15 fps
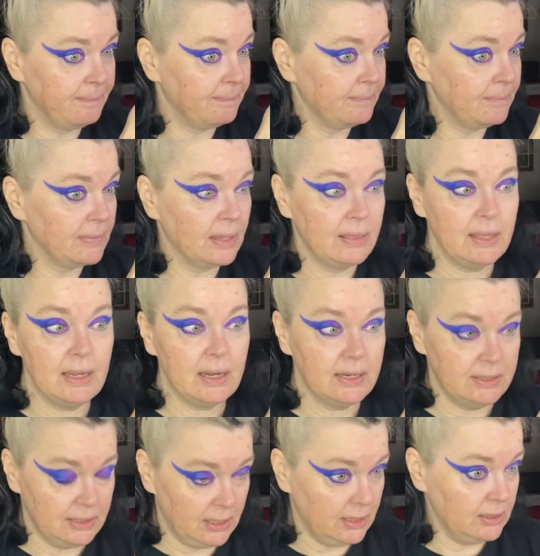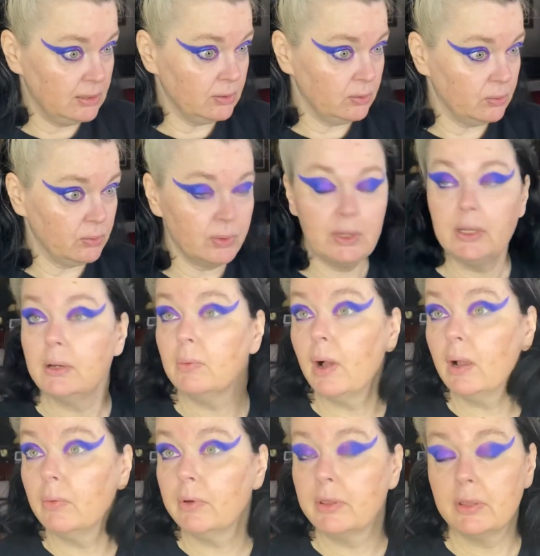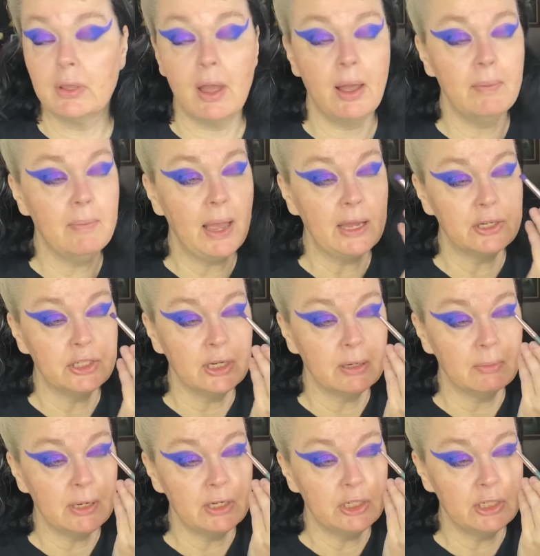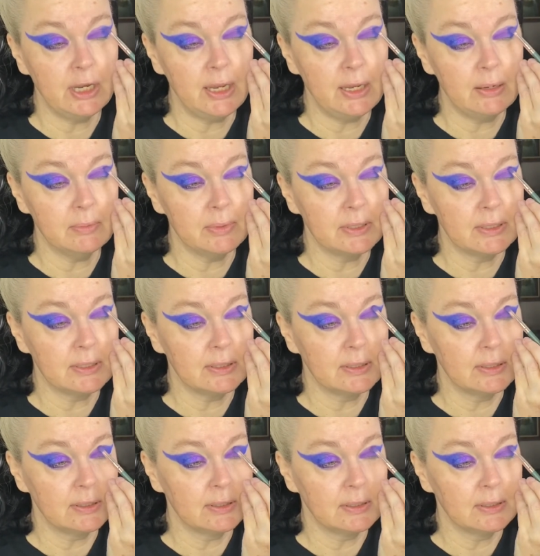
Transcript: I think I did really well with matching my shapes.